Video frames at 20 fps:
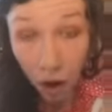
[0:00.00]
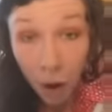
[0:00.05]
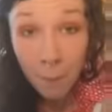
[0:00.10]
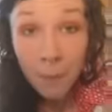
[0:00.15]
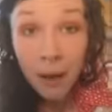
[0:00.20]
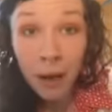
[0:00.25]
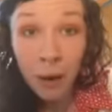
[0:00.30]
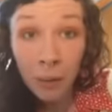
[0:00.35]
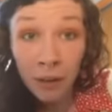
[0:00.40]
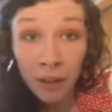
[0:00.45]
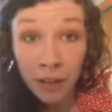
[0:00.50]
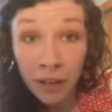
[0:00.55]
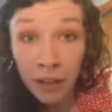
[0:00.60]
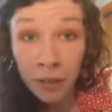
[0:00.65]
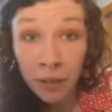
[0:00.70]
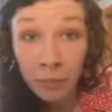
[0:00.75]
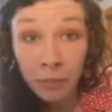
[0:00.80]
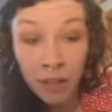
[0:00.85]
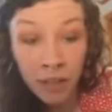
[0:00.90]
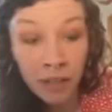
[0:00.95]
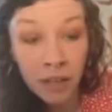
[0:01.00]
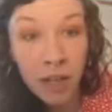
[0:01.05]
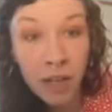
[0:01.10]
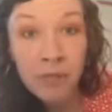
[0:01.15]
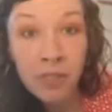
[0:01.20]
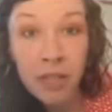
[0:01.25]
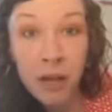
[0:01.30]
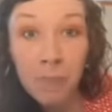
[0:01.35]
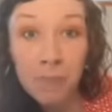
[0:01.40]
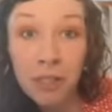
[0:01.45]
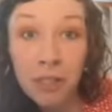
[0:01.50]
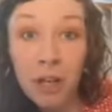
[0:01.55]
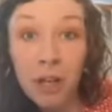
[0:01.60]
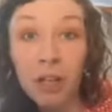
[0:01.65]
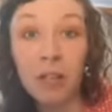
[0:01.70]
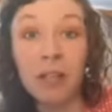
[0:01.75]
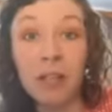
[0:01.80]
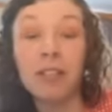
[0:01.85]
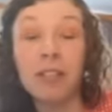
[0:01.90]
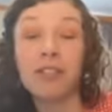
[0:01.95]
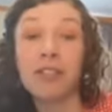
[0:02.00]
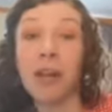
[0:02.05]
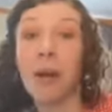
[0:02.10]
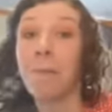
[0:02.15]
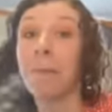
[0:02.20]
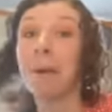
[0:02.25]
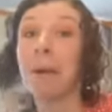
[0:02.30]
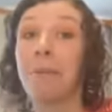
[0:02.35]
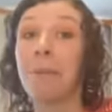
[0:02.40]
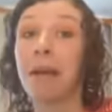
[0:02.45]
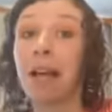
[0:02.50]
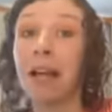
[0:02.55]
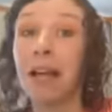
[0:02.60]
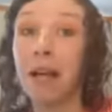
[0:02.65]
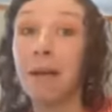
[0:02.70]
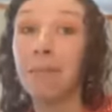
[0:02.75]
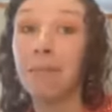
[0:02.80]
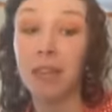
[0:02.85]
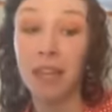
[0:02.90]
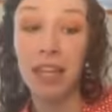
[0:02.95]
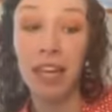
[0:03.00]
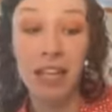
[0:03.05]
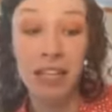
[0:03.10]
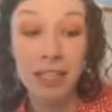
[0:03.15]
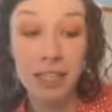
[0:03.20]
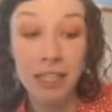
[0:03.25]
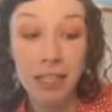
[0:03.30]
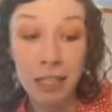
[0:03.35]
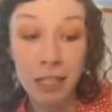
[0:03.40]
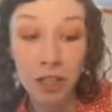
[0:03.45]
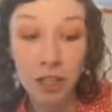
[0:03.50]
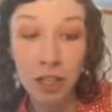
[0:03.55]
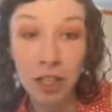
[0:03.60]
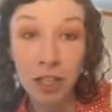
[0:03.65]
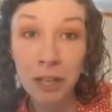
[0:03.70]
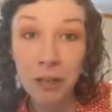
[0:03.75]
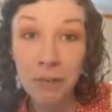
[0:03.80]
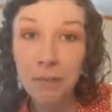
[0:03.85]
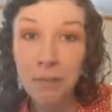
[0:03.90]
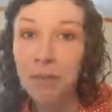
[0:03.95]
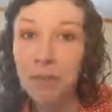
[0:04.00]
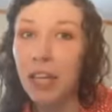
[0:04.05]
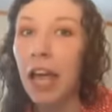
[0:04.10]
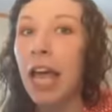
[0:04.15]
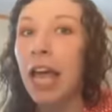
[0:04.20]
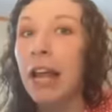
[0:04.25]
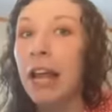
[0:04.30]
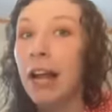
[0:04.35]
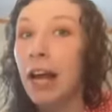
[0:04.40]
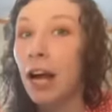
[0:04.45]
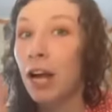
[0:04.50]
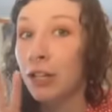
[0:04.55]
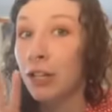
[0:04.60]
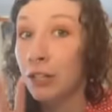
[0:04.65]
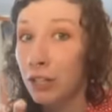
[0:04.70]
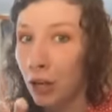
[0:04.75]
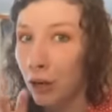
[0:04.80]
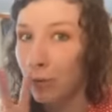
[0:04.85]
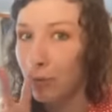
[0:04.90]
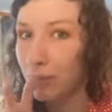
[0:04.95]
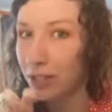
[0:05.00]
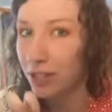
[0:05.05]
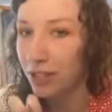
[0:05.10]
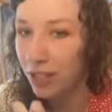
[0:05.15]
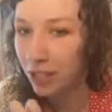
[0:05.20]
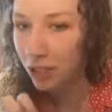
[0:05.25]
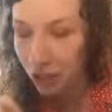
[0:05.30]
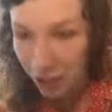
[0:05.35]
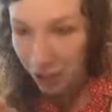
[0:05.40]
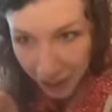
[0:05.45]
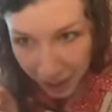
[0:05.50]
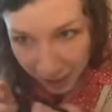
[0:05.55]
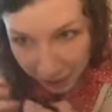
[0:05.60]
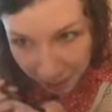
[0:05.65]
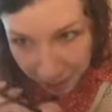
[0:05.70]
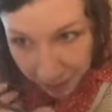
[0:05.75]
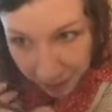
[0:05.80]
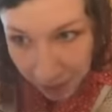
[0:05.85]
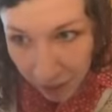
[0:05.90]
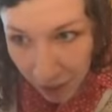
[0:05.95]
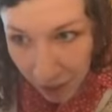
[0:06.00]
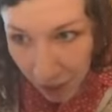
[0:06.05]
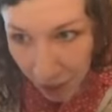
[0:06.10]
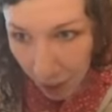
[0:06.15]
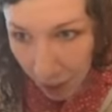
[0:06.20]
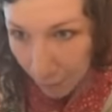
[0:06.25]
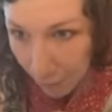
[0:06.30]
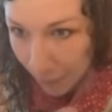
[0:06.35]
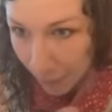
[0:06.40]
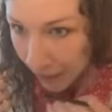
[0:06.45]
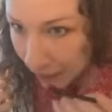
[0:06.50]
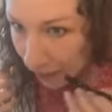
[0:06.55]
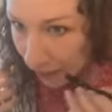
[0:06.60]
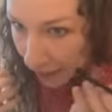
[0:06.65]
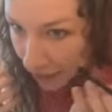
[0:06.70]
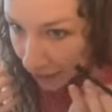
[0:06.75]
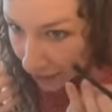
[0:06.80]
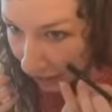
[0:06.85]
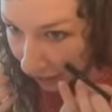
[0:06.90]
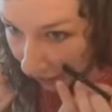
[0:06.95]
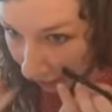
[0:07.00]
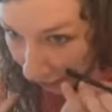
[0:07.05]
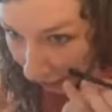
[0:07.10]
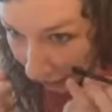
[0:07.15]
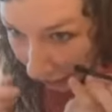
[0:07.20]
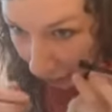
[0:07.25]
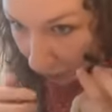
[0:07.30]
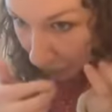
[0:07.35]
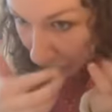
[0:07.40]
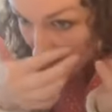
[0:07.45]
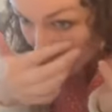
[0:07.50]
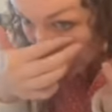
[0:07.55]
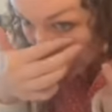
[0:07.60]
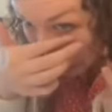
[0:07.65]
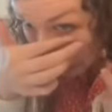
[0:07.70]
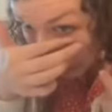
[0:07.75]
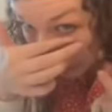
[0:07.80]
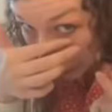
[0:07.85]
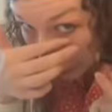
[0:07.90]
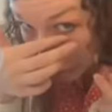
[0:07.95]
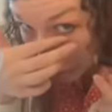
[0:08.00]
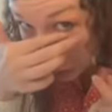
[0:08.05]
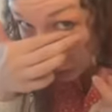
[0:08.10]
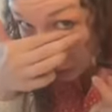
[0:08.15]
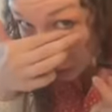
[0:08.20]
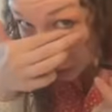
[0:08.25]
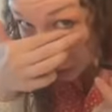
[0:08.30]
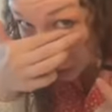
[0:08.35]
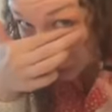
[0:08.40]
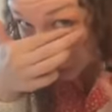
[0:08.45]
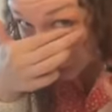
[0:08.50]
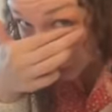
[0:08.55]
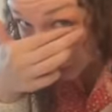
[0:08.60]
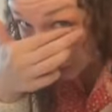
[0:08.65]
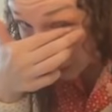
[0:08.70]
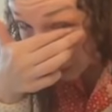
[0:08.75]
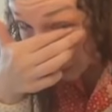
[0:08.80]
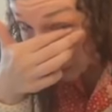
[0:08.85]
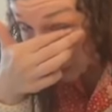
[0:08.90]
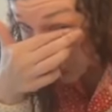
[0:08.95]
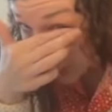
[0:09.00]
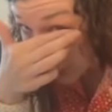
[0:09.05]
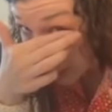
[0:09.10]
On my way down to my gram's, I'm stopping to pick up a slushie, an adult slushie, because they have like changed my life.